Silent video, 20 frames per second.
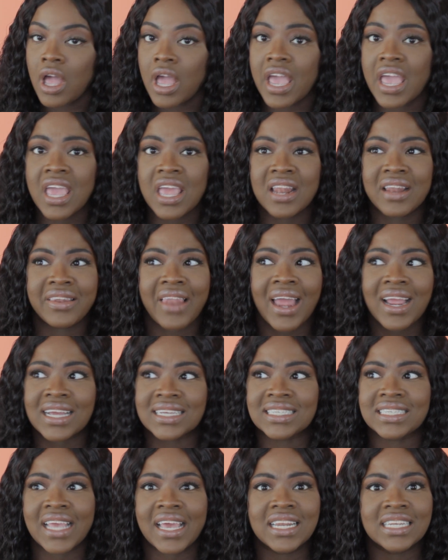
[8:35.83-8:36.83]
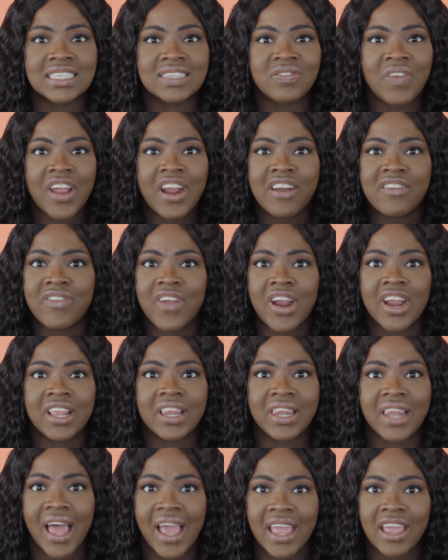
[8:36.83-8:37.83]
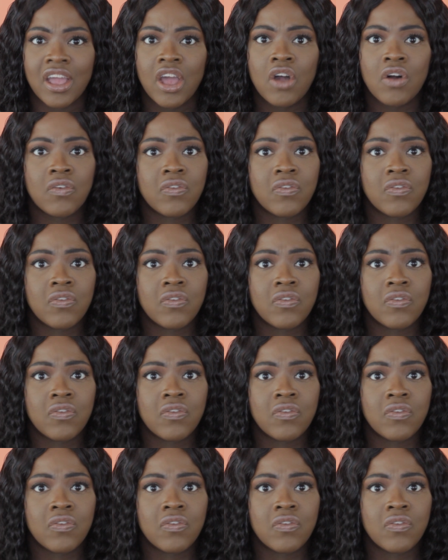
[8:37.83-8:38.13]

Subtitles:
And like I said, it's very, very light